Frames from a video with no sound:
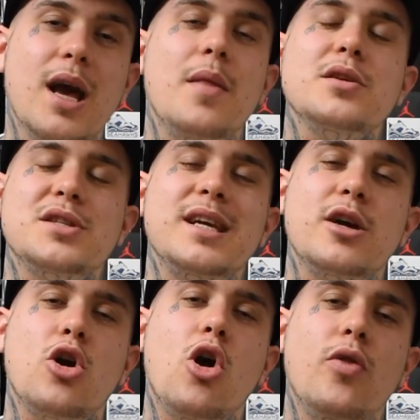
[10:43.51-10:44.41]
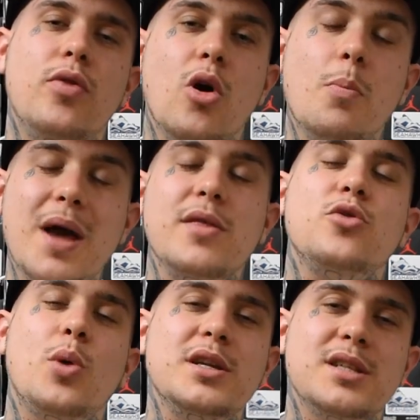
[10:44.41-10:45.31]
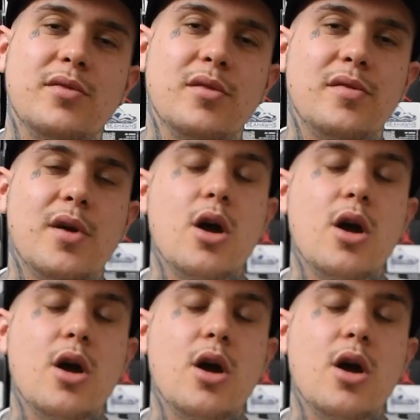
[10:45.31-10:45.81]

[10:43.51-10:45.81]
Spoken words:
and then Sneaker Con on May the 27th.